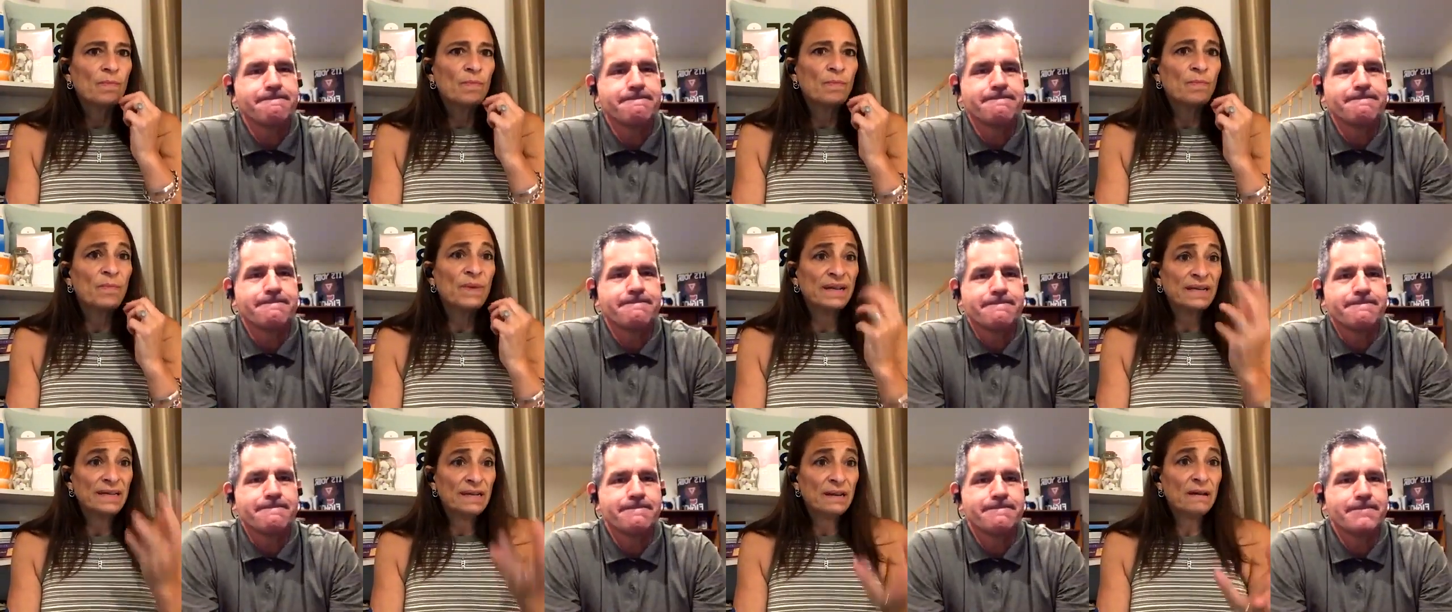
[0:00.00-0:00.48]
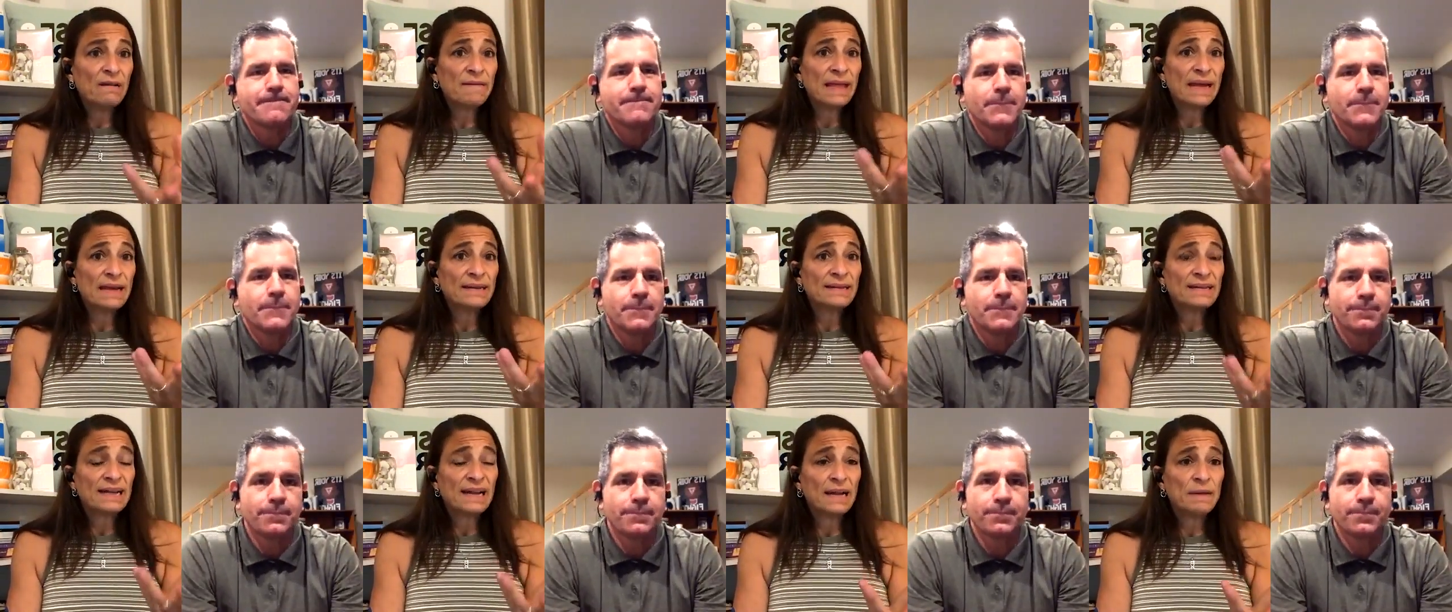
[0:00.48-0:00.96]
Speaker 1: but during
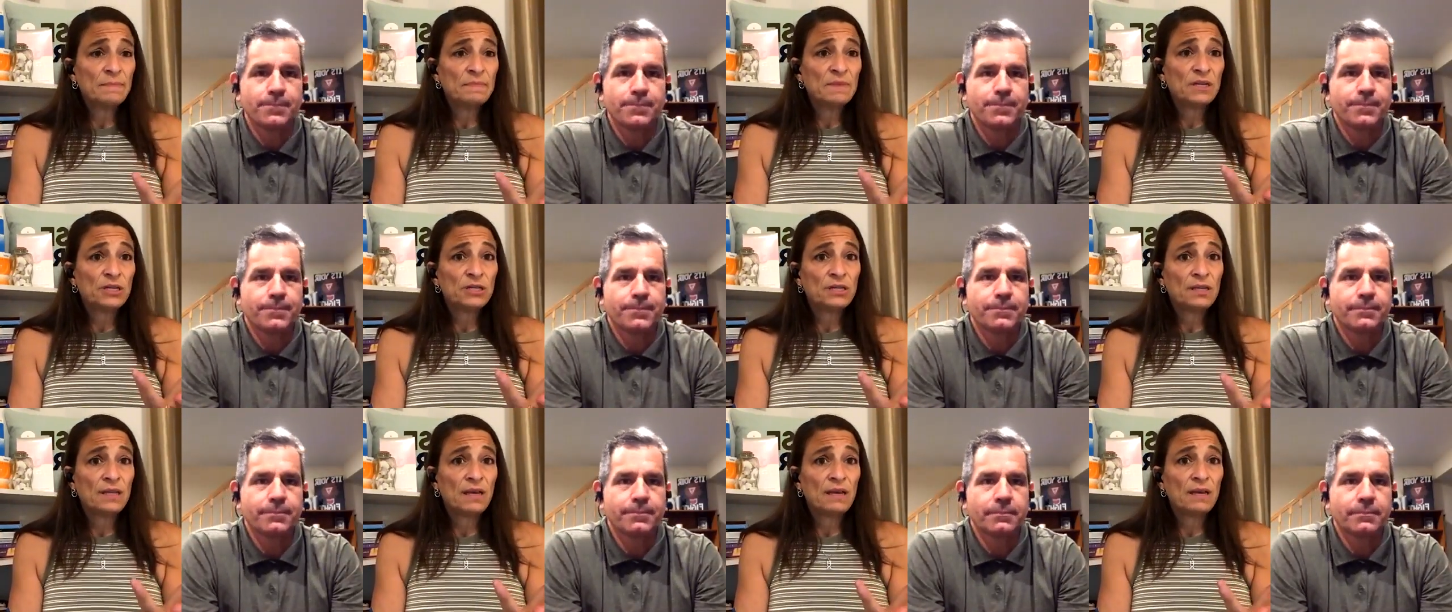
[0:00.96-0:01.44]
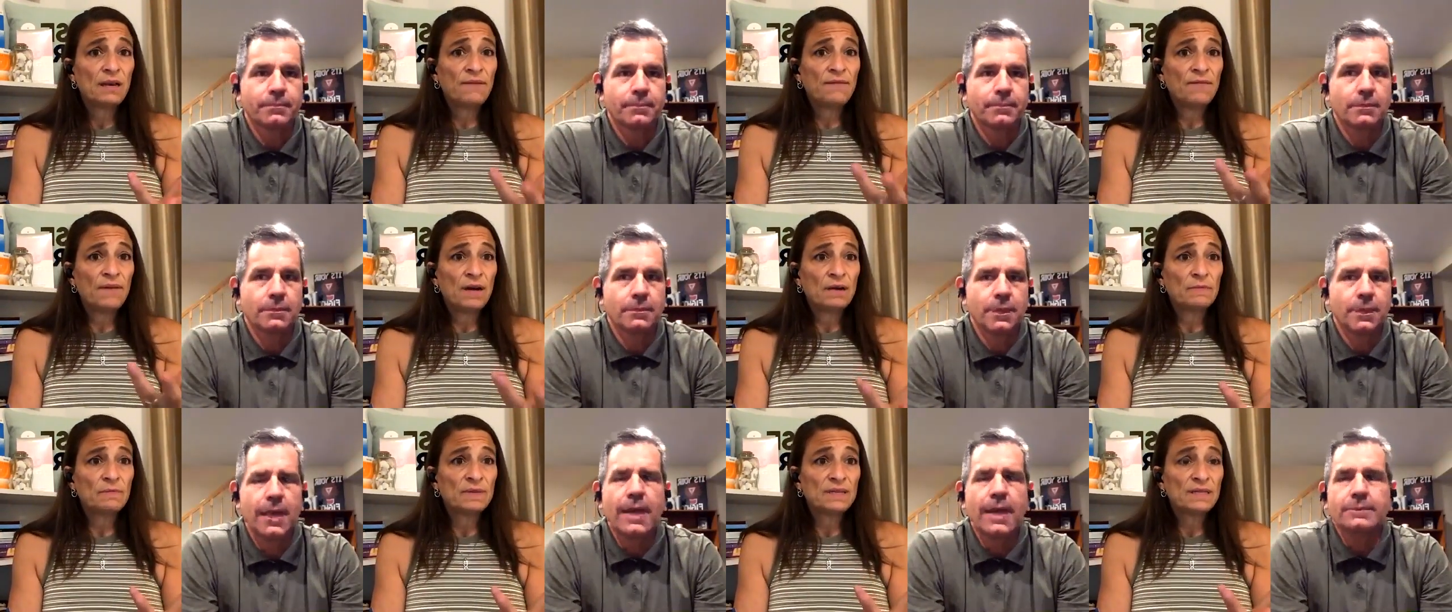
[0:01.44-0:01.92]
that time that, that
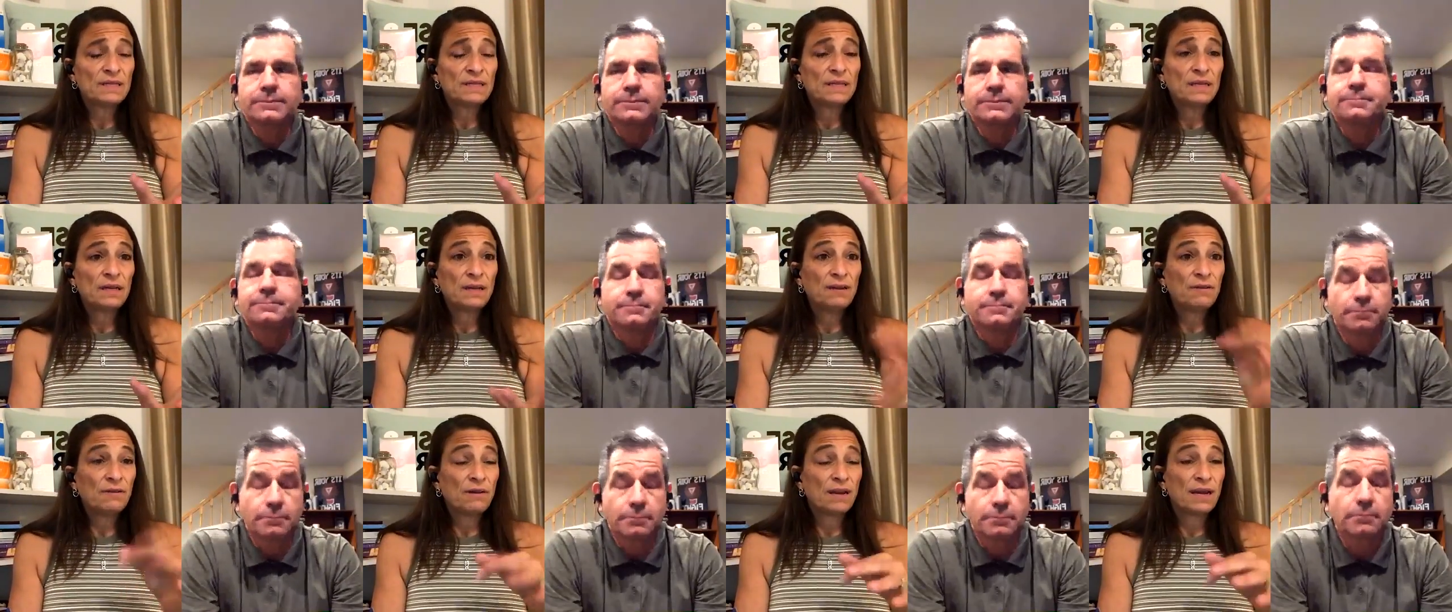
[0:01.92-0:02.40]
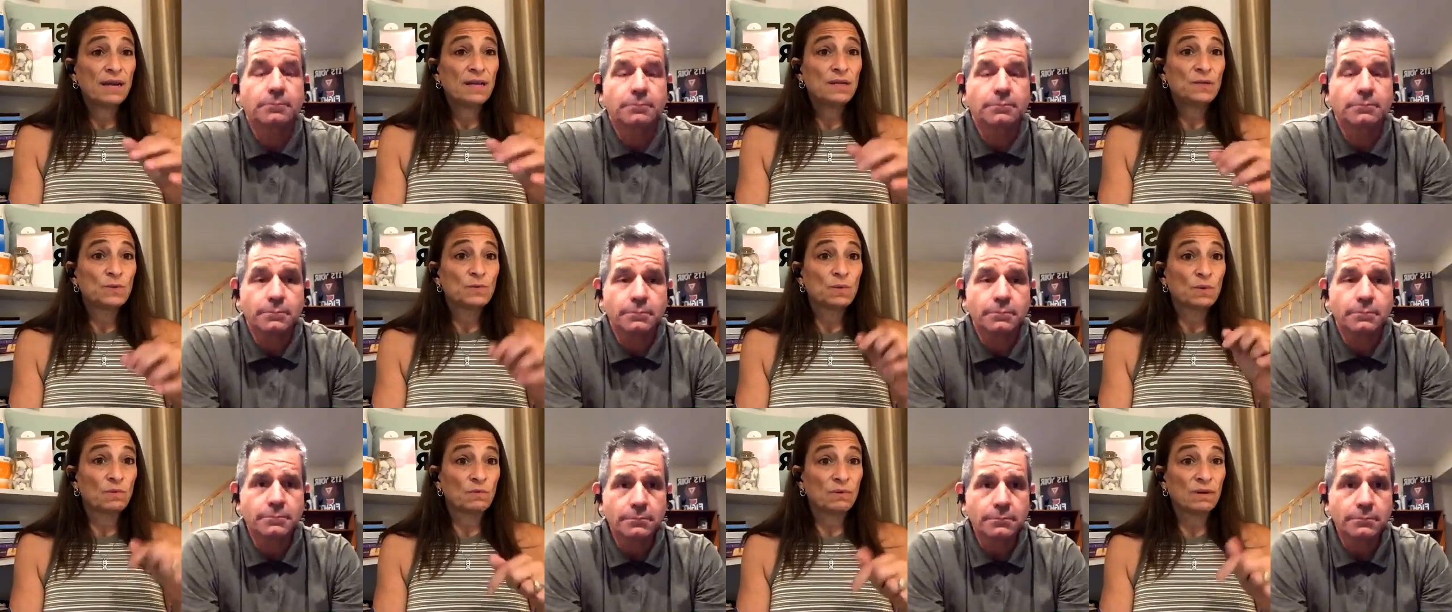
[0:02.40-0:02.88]
Yvonne yeah. was sick, your
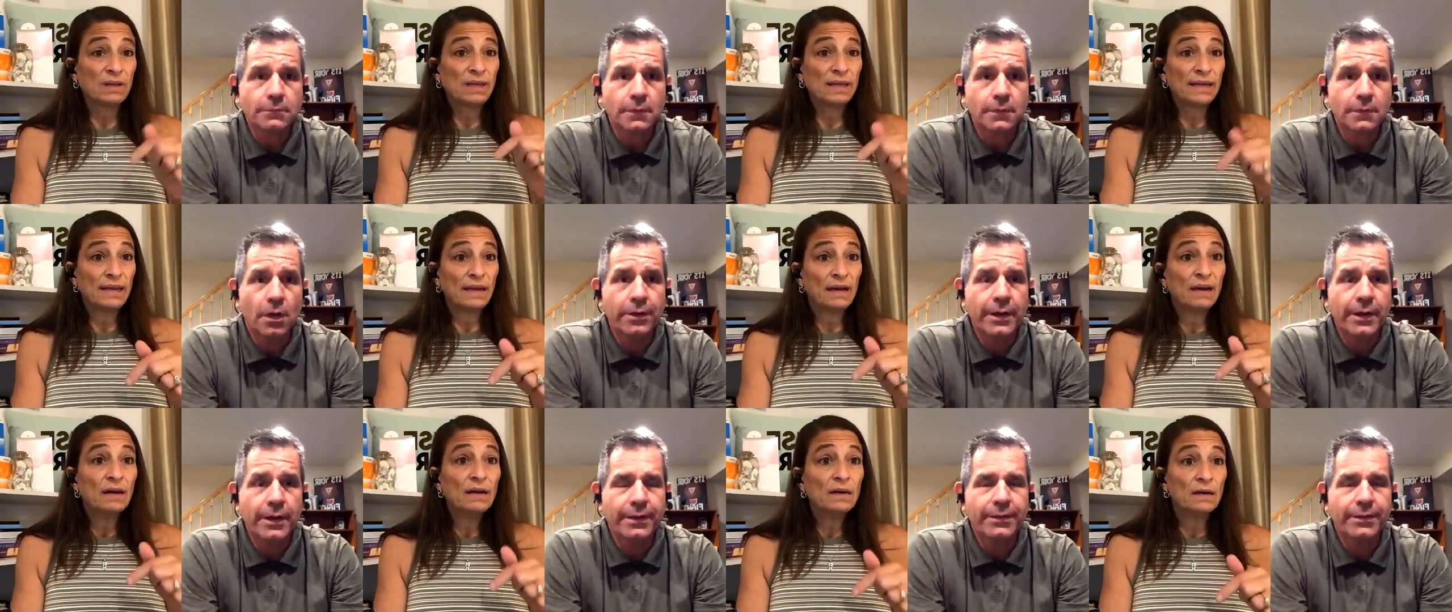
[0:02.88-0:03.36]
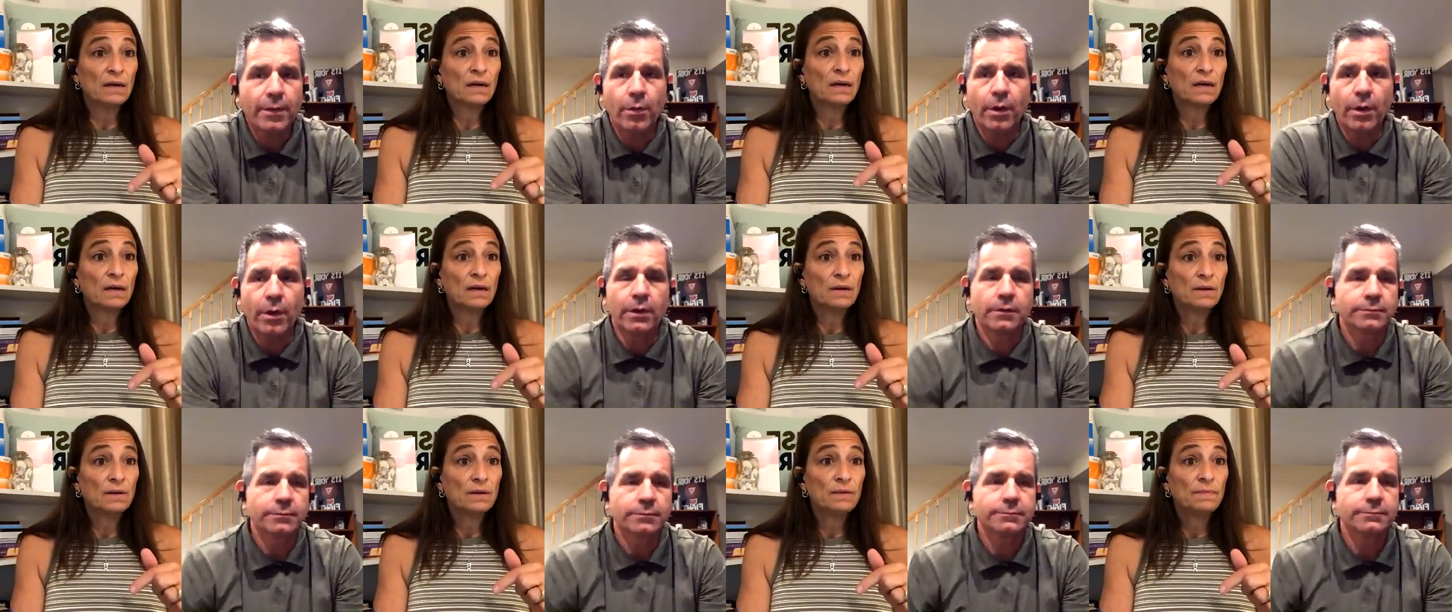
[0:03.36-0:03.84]
kids were really oh, young. Yeah, they
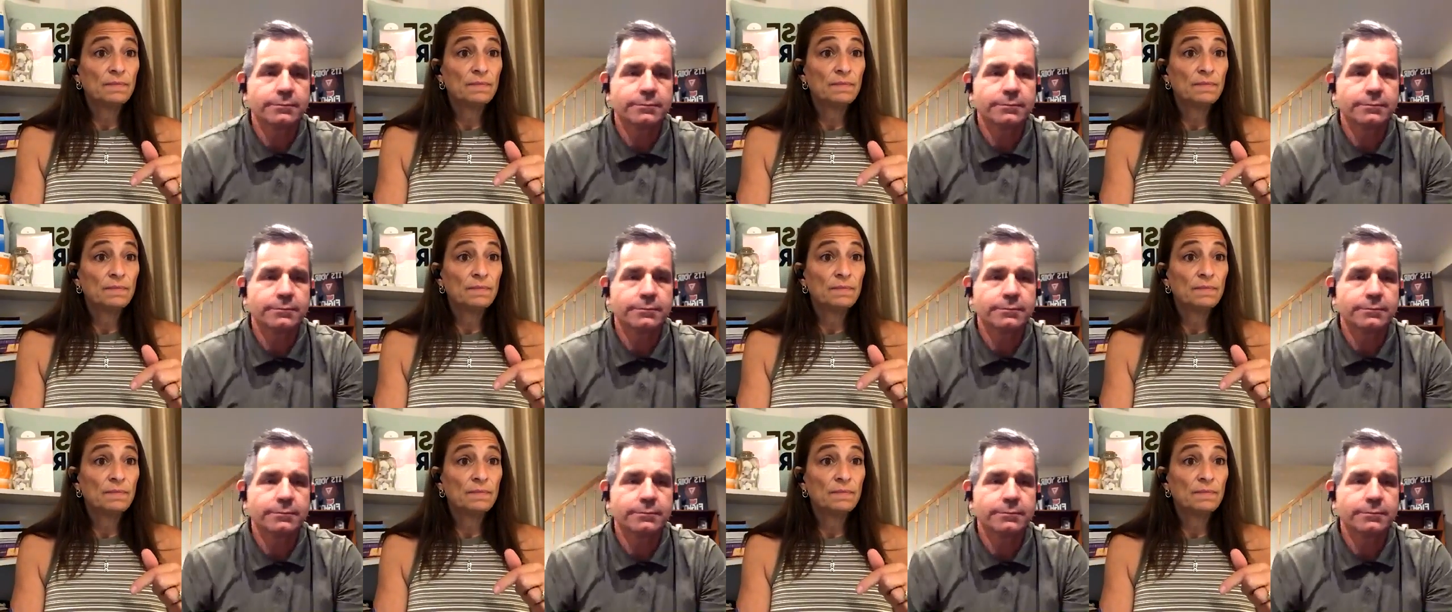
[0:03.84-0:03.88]
were.